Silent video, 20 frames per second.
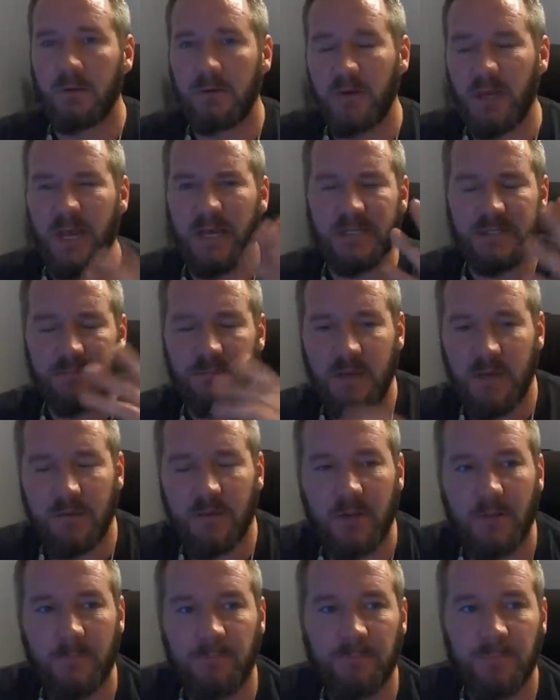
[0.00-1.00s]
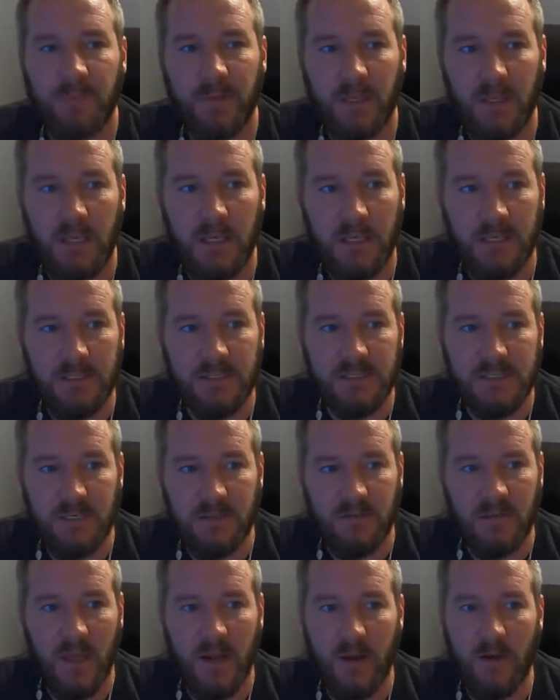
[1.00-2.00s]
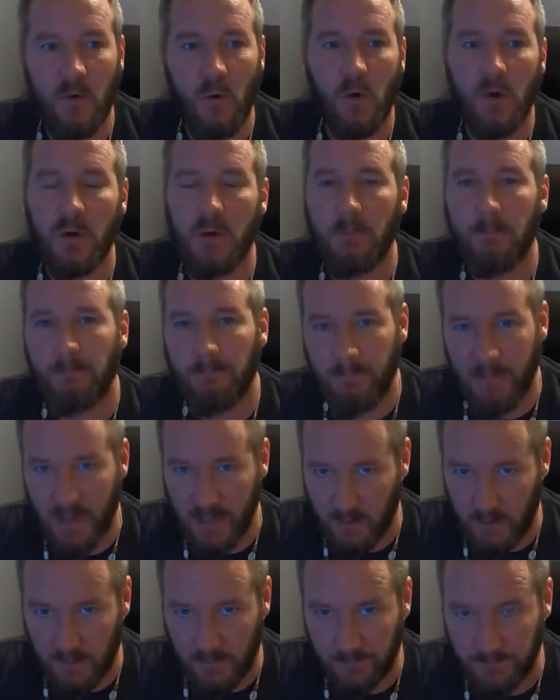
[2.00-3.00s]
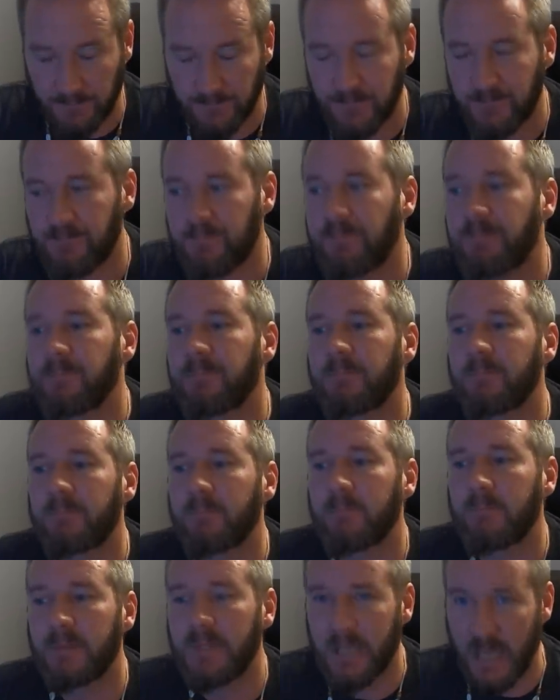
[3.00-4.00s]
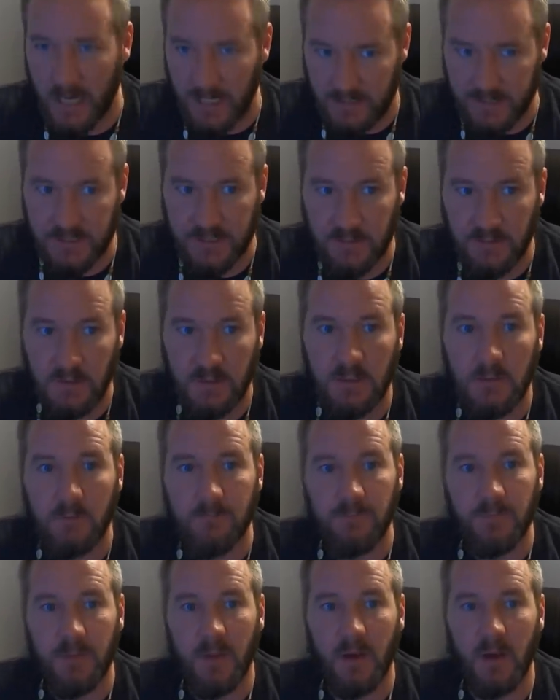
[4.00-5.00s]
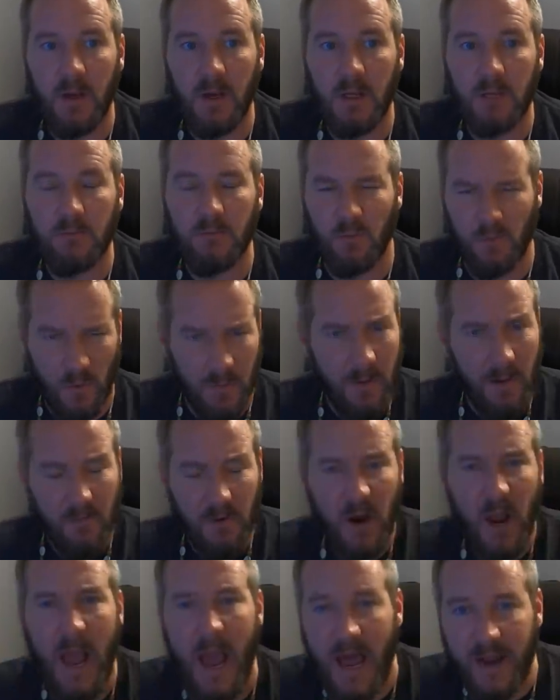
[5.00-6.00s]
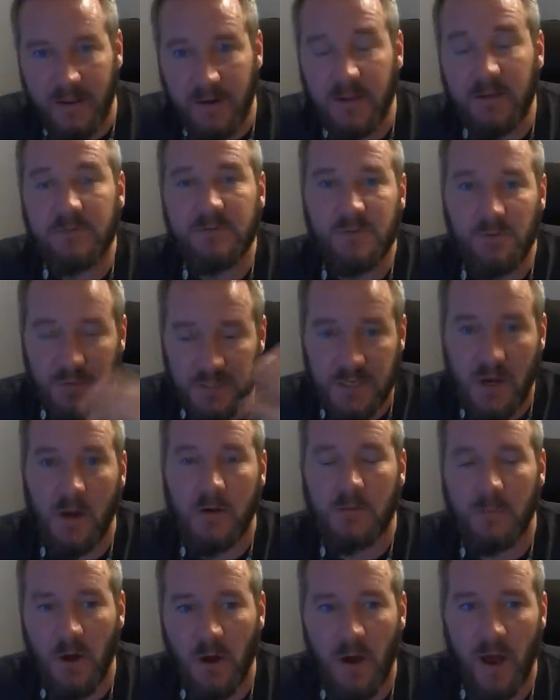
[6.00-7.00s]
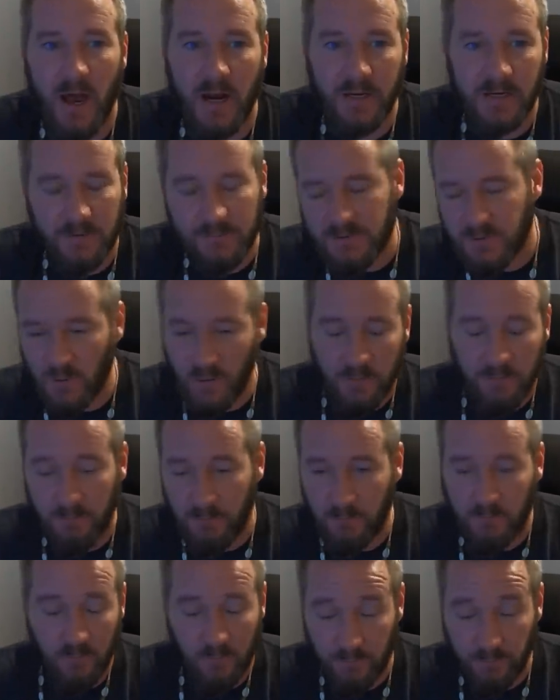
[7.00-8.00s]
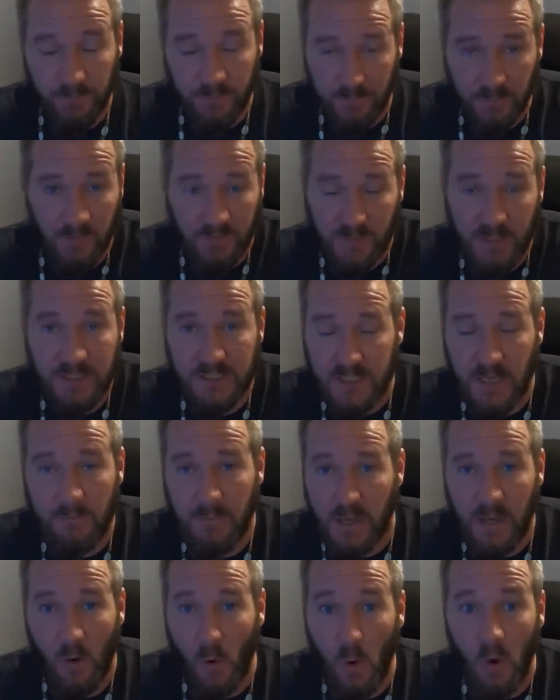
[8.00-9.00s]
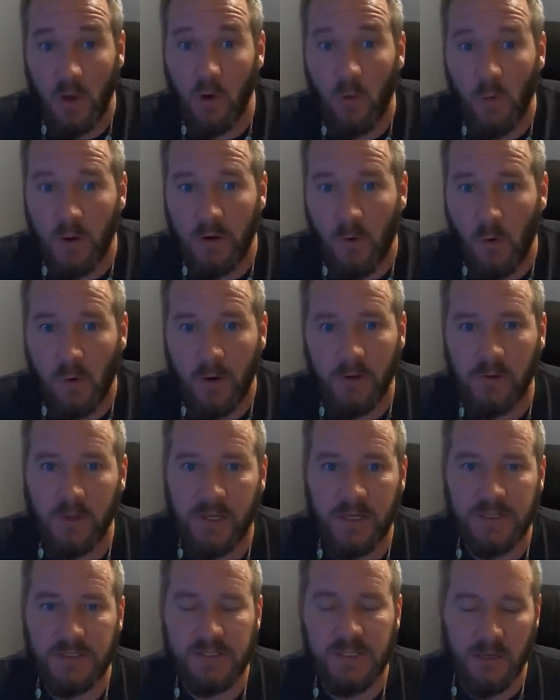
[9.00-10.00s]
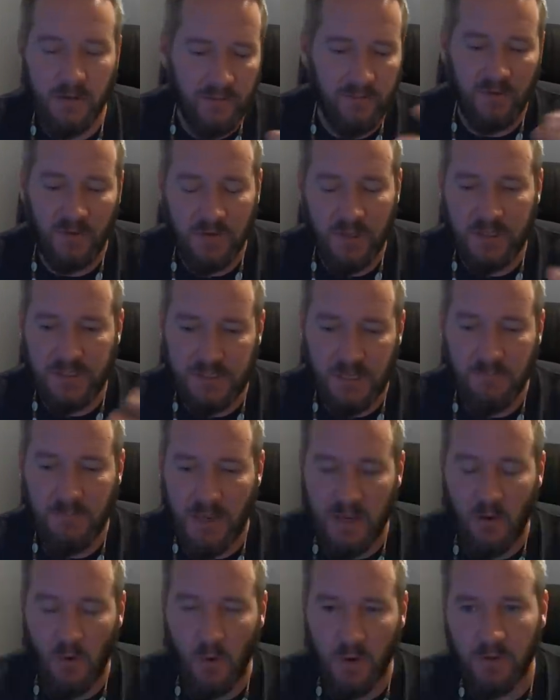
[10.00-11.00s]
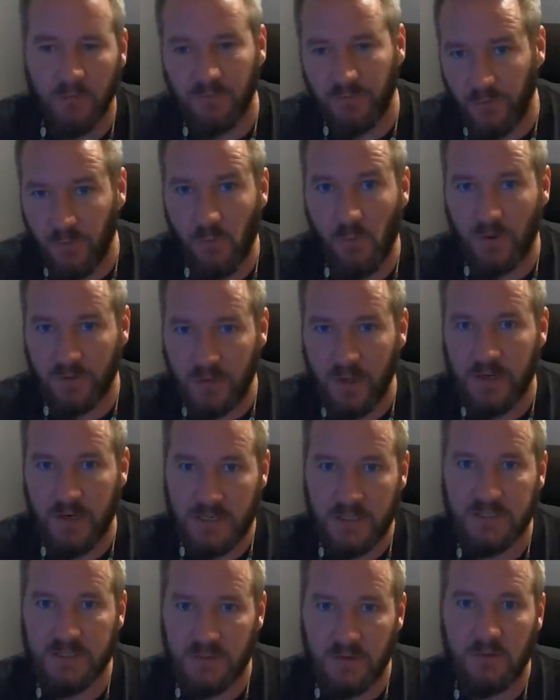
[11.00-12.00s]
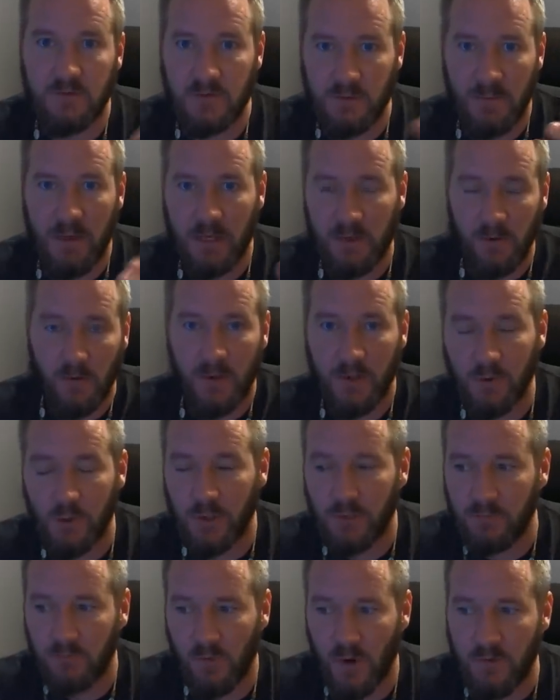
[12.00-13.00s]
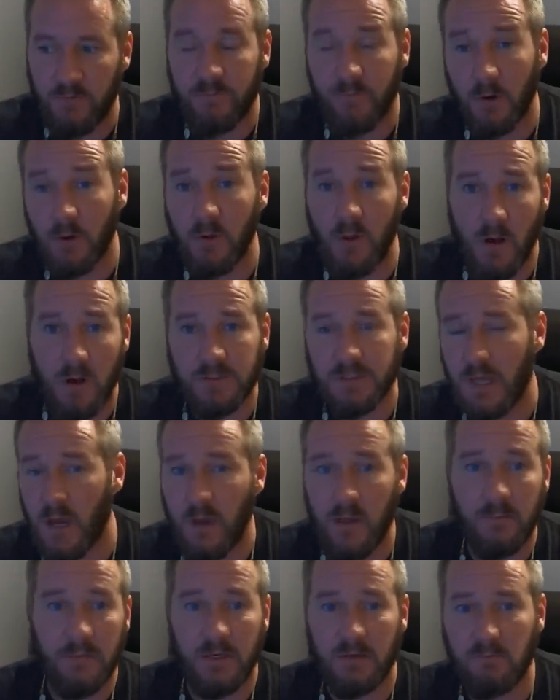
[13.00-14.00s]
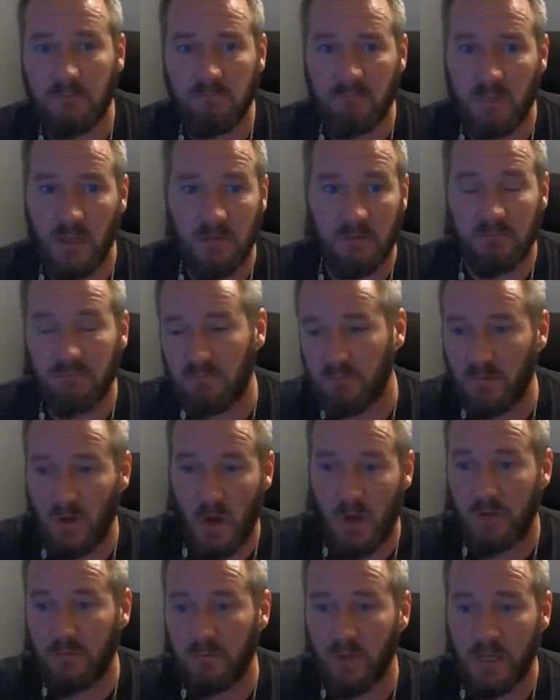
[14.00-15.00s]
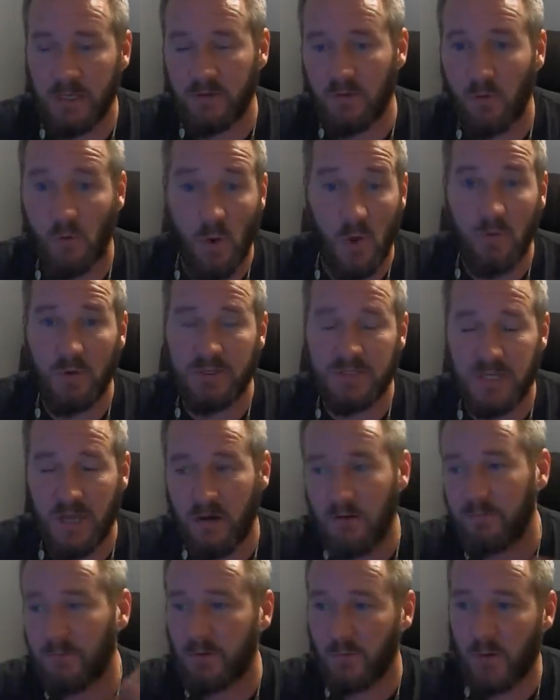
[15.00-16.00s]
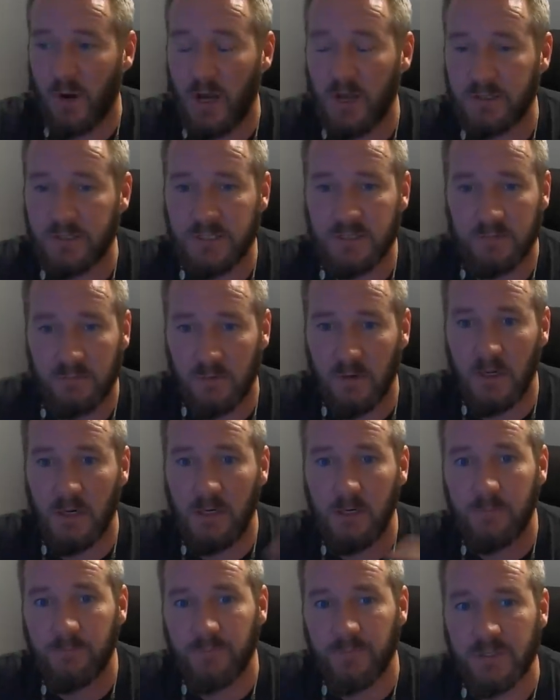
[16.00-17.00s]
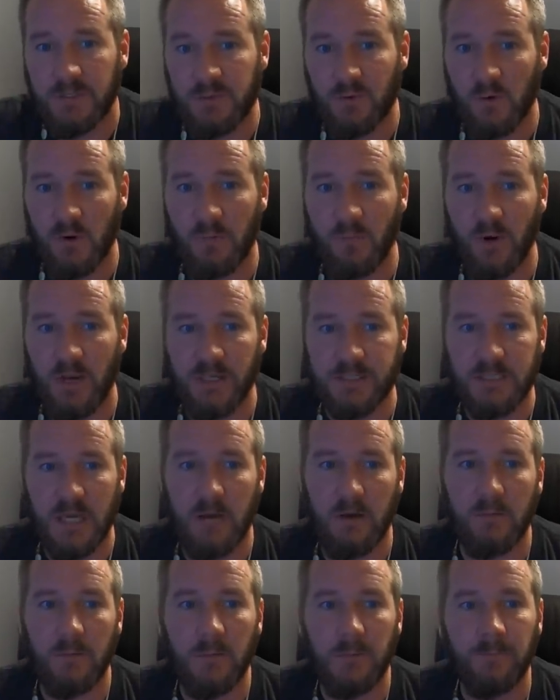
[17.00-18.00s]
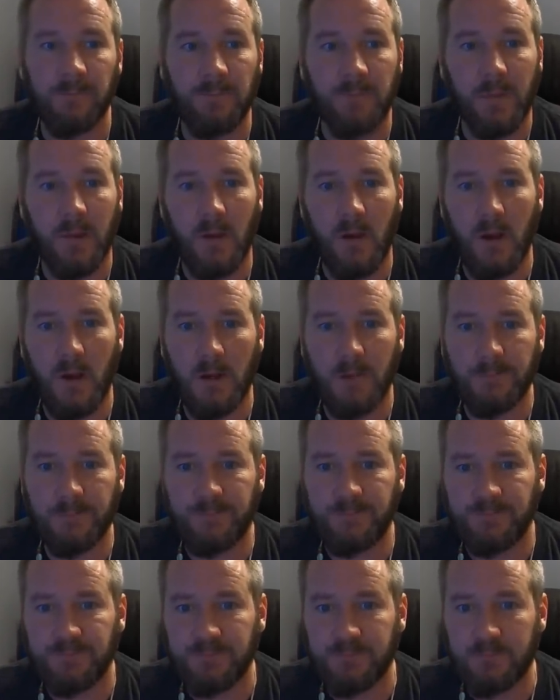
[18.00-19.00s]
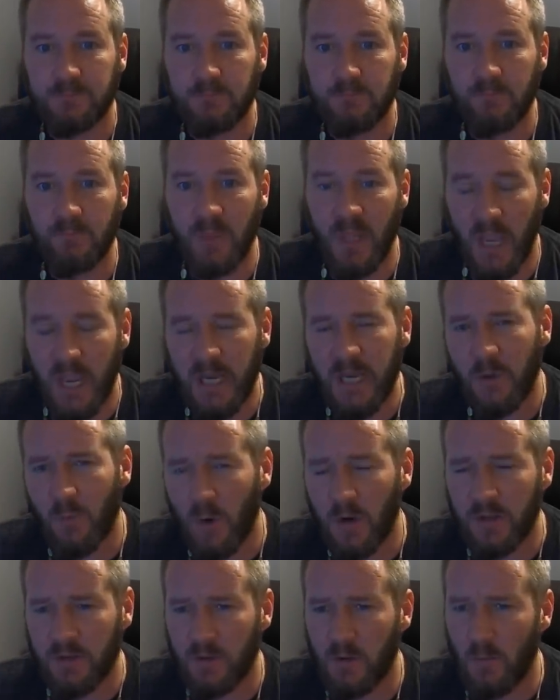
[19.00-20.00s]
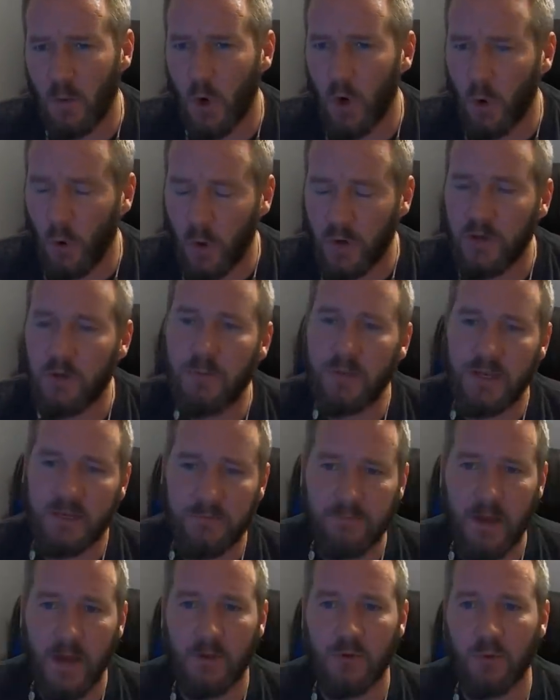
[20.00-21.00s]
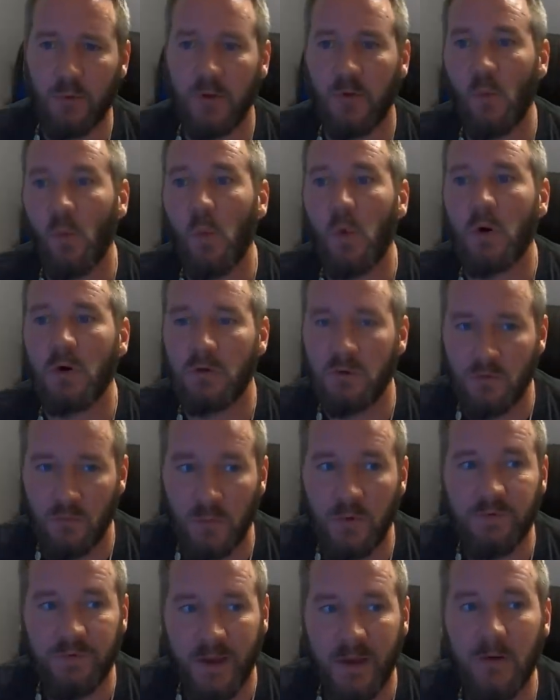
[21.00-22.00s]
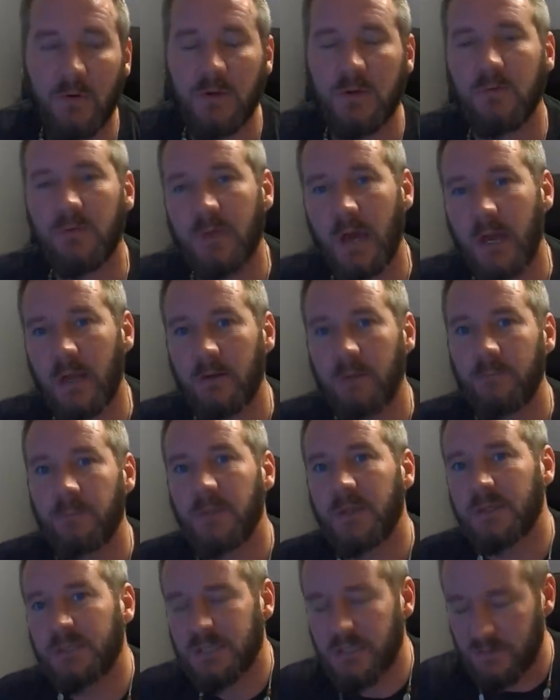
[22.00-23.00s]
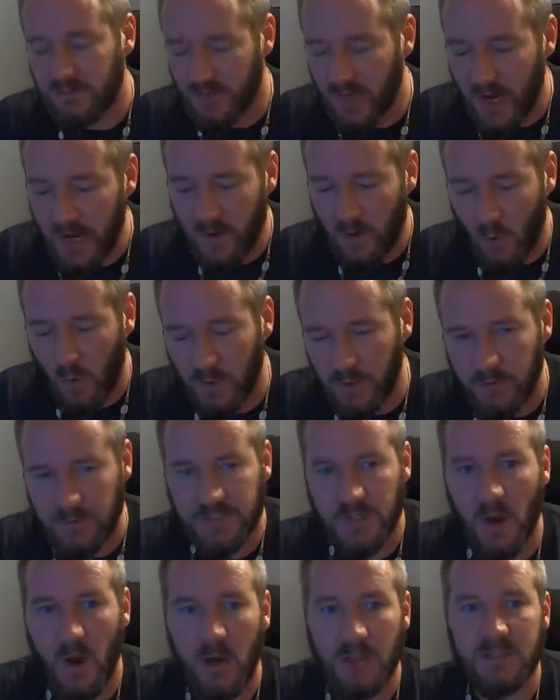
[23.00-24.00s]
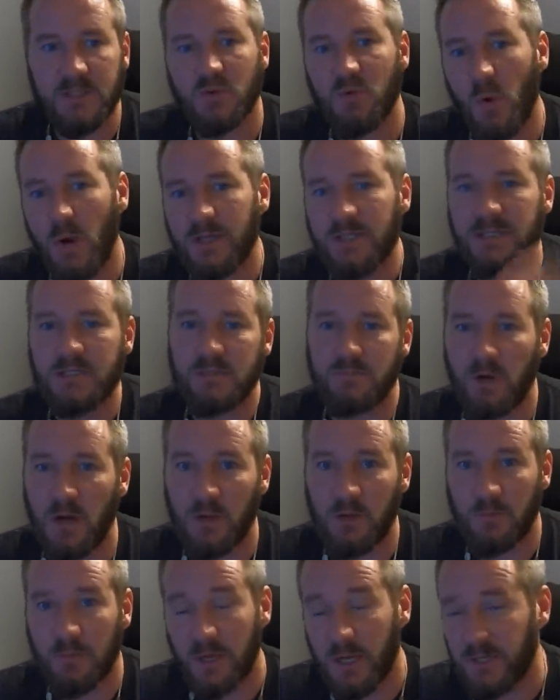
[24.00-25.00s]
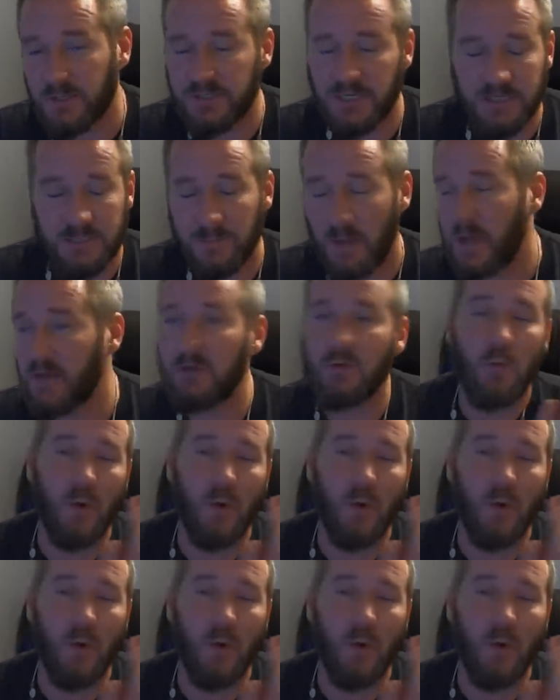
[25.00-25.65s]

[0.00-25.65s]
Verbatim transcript: Next myth is synthetic oil better? Yes. Uh, remember additives? We talked about additives, what the things that make oil what oil is and the things that make oil do what they need to do to make your engine run for a long time and, and not like corrode itself and rust and sort of break down. Um, anyone in the oil manufacturing world will tell you that synthetic oils cost twice as much because they spend